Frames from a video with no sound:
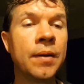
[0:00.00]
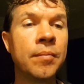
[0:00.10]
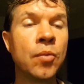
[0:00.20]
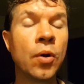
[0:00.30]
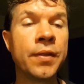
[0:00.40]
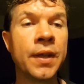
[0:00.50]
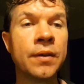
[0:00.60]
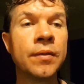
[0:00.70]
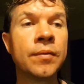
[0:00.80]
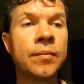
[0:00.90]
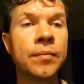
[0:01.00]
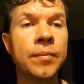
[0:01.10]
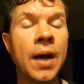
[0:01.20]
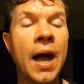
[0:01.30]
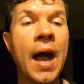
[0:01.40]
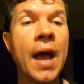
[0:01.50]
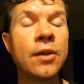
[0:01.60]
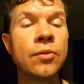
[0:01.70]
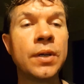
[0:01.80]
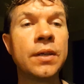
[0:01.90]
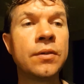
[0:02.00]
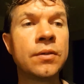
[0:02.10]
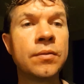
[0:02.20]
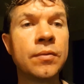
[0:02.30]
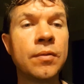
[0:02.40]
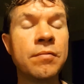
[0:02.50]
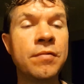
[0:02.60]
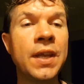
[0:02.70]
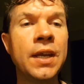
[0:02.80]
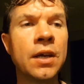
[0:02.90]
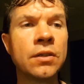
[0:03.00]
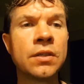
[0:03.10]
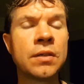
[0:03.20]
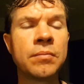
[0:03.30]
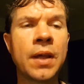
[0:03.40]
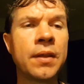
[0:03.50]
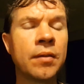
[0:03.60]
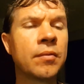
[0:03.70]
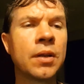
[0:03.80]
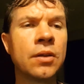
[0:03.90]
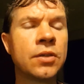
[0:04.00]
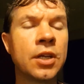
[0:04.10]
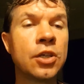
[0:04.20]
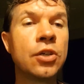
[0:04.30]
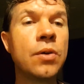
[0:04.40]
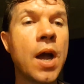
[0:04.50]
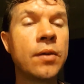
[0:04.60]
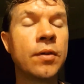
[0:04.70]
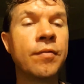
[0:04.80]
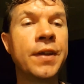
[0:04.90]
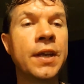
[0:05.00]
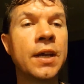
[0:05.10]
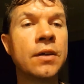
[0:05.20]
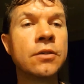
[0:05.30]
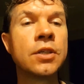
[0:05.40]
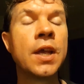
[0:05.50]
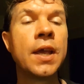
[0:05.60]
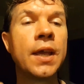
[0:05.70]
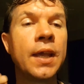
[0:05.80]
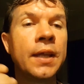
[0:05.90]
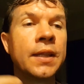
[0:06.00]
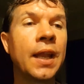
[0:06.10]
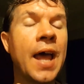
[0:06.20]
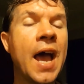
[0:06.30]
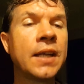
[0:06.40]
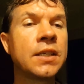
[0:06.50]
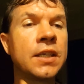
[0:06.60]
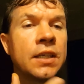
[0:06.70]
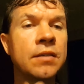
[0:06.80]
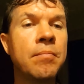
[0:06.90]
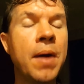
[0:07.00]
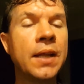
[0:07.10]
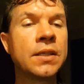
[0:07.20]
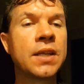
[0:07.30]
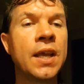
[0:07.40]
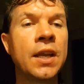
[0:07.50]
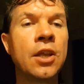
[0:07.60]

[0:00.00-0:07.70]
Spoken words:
more than 100 videos, I think closer to 200 videos in the last 6 months in a